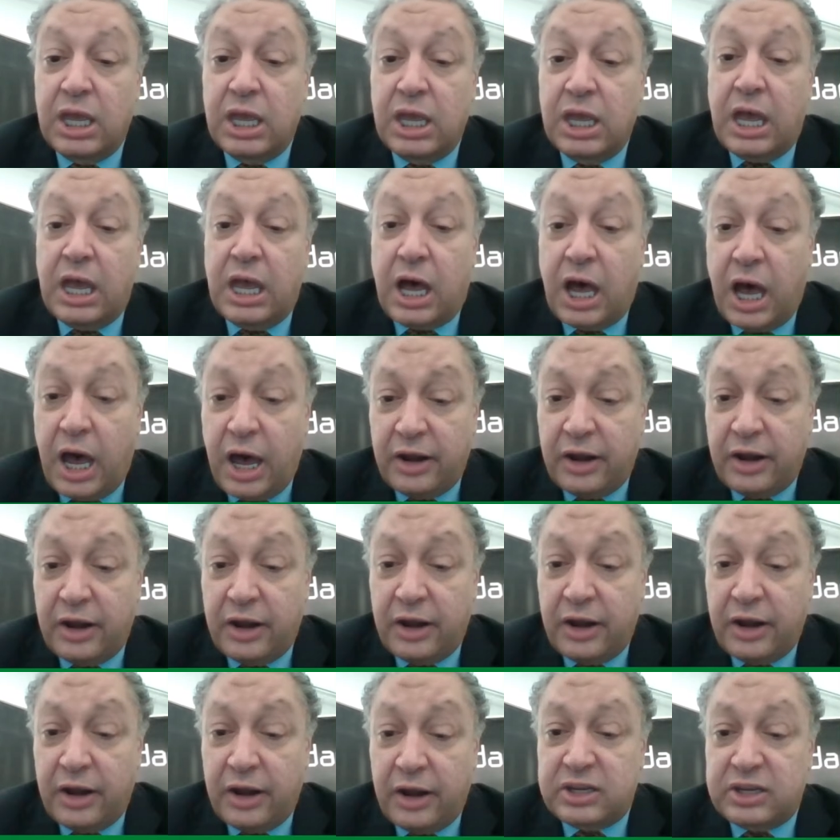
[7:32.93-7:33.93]

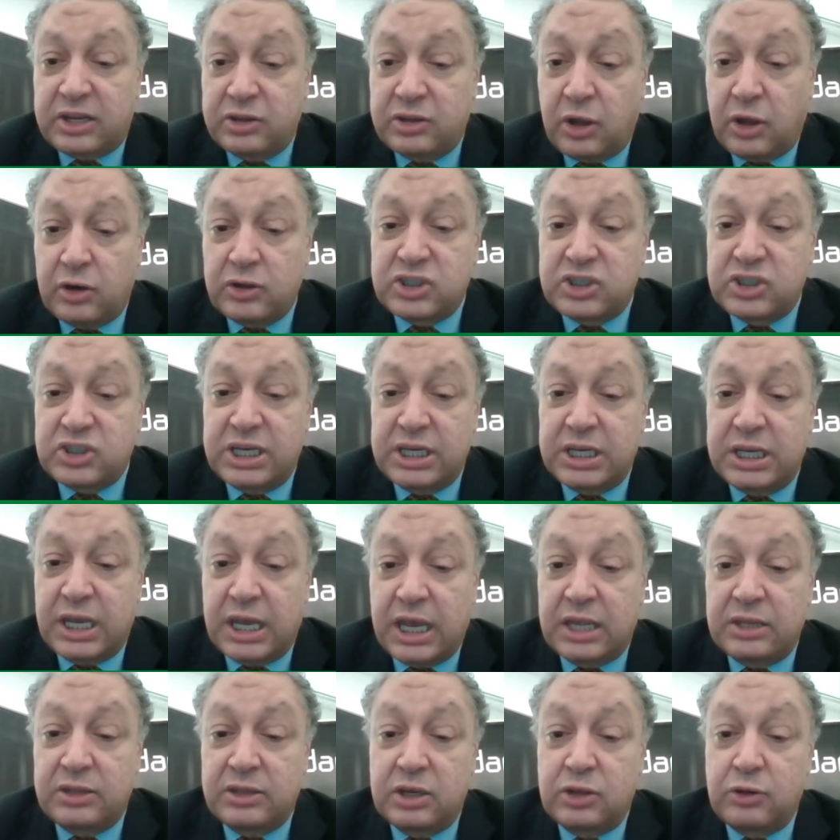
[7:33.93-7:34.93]
harness technology
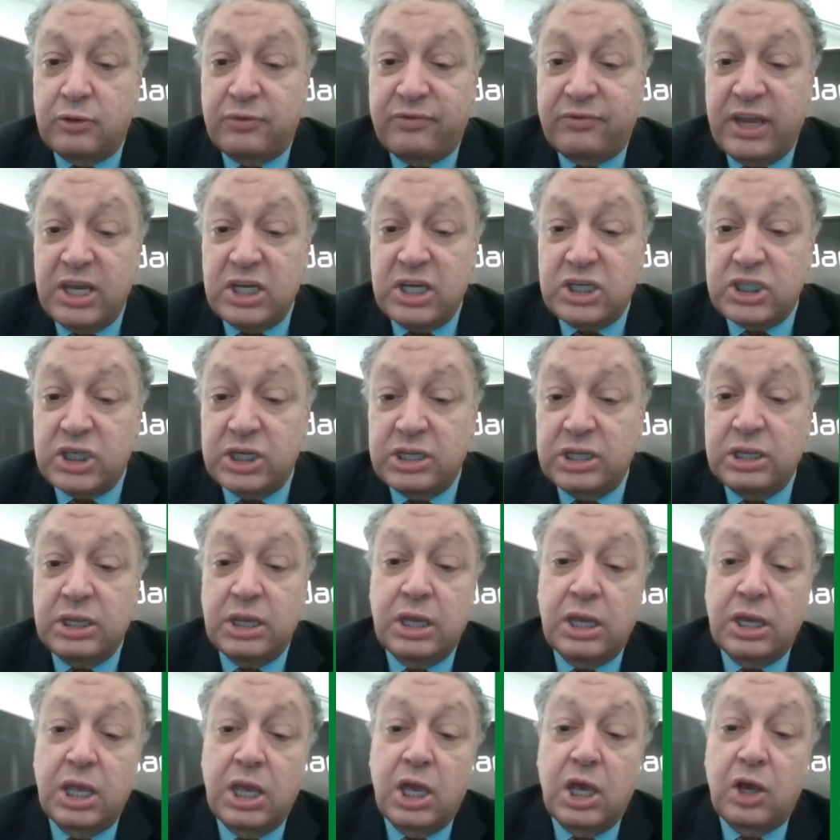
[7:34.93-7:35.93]
and innovation,
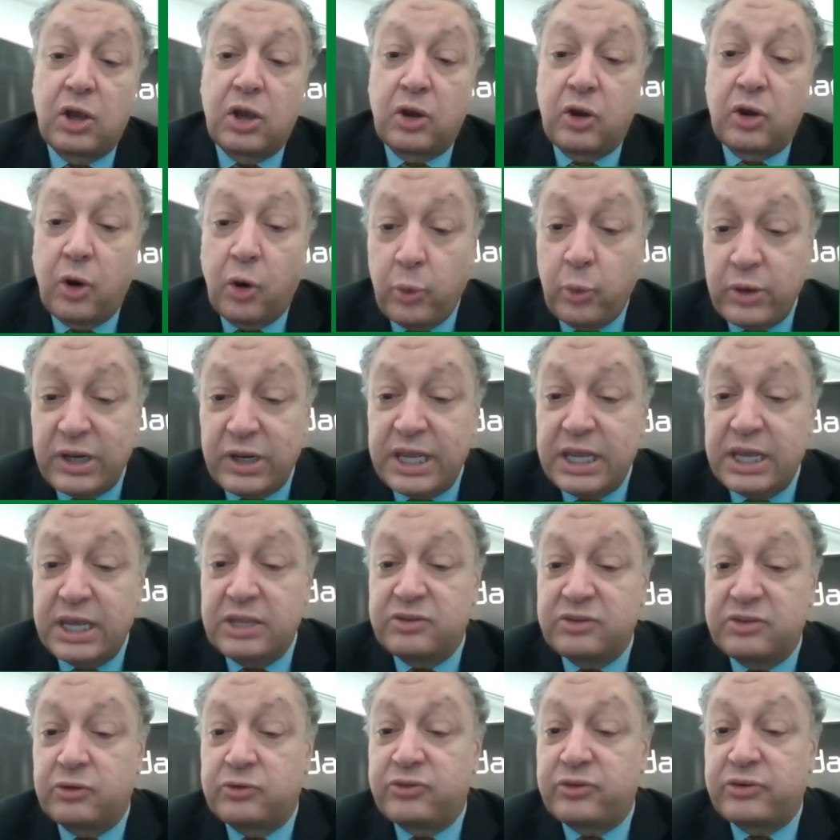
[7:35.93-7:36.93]
go
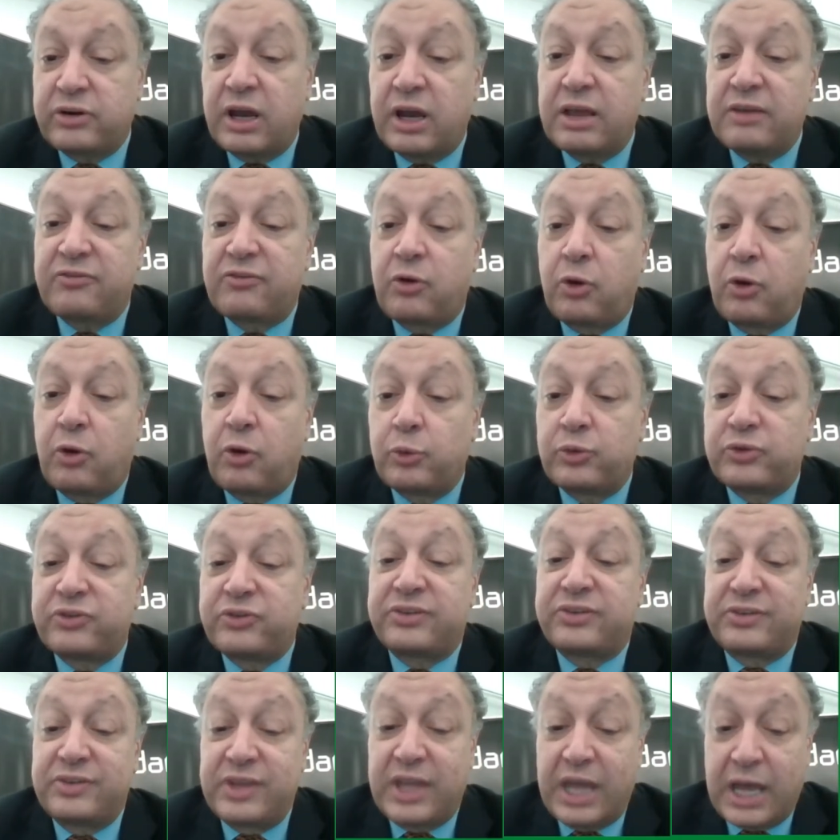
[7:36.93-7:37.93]
lean to drive
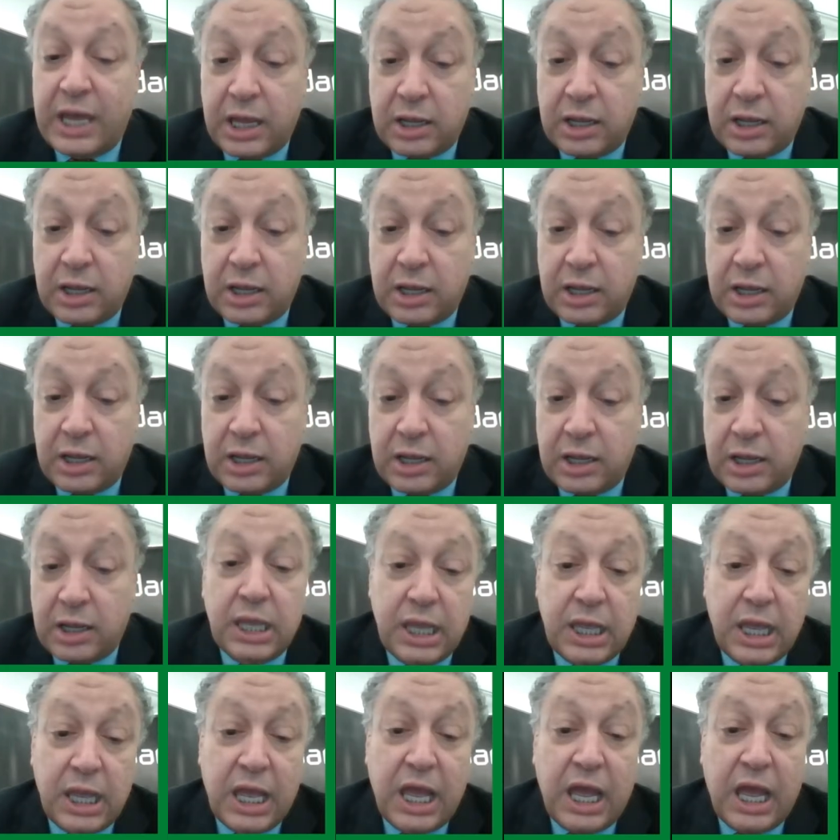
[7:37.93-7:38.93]
costs down,
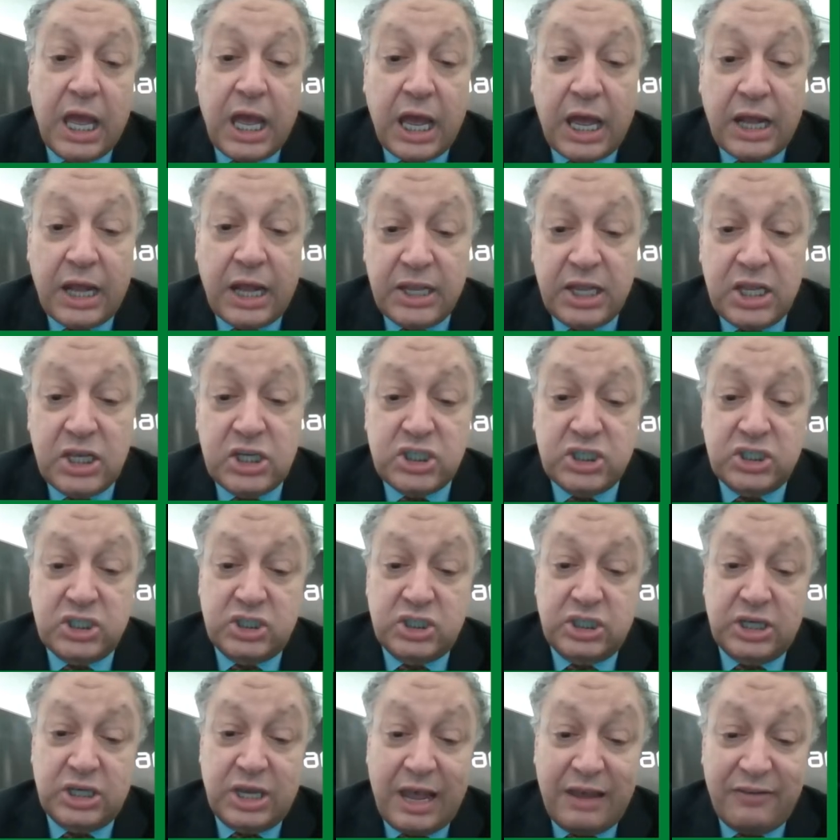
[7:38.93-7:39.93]

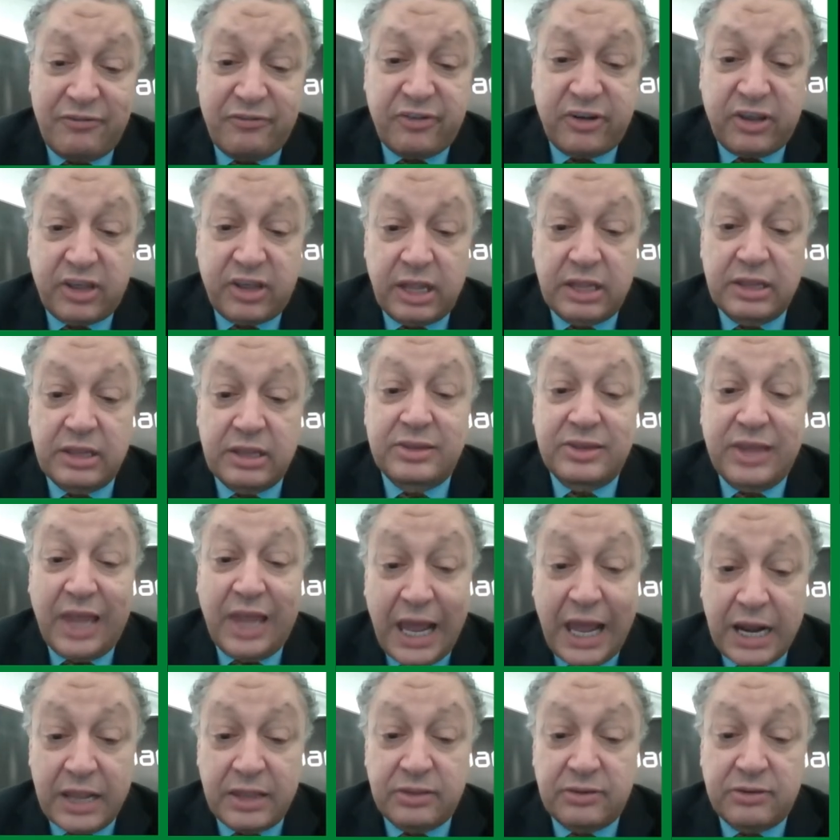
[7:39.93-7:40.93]
unleash African
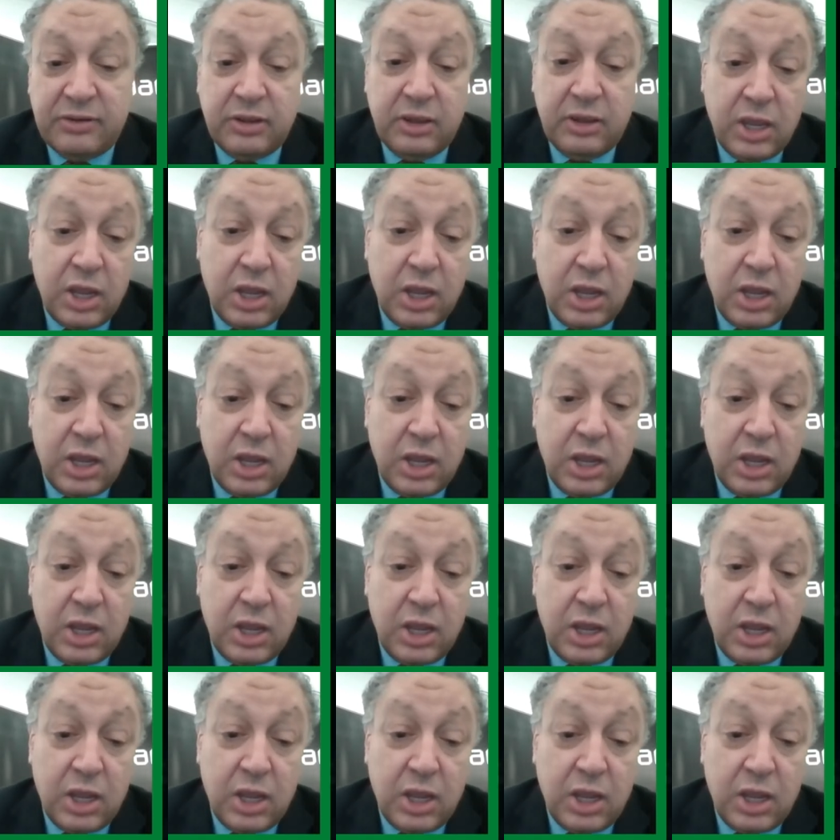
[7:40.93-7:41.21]
talent,